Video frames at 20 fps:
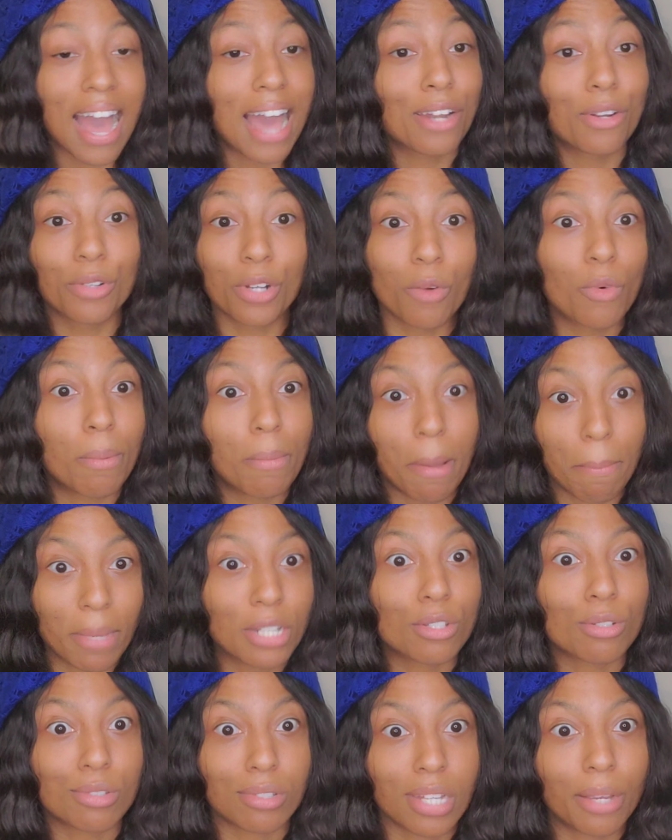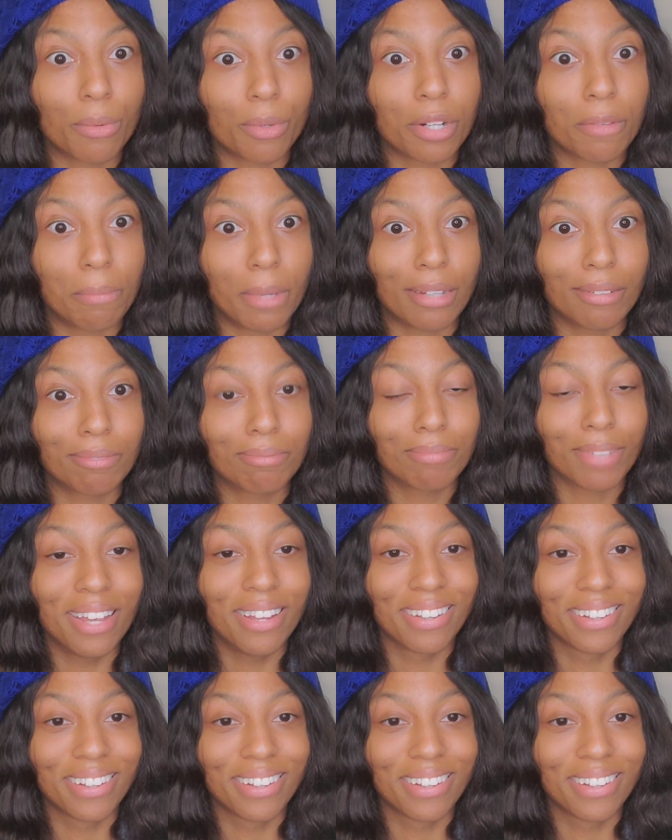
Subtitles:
I don't know what my mental state would have been.